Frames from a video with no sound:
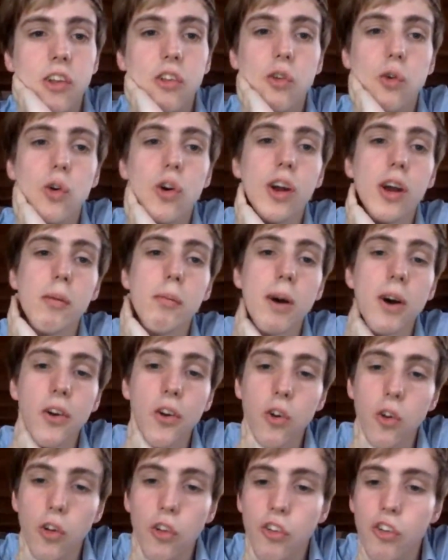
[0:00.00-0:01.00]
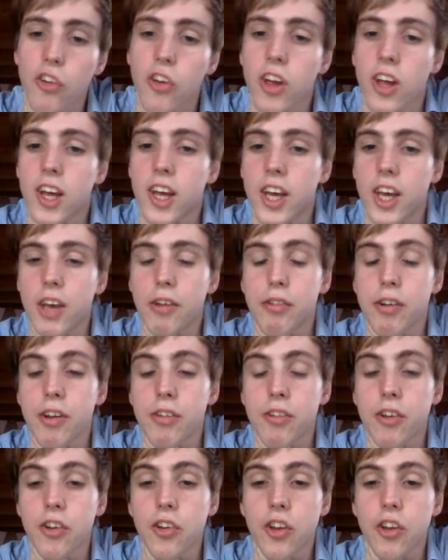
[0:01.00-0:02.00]
and talking about a lot, even
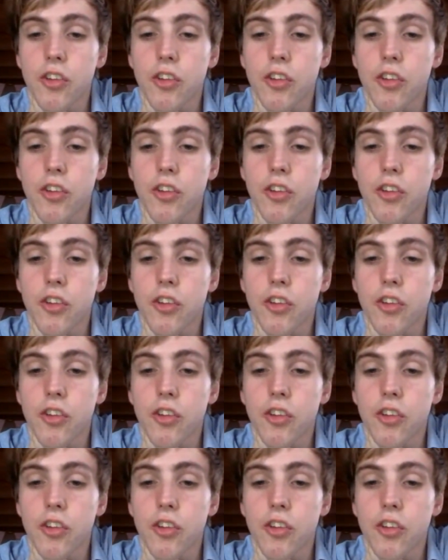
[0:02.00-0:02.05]
if it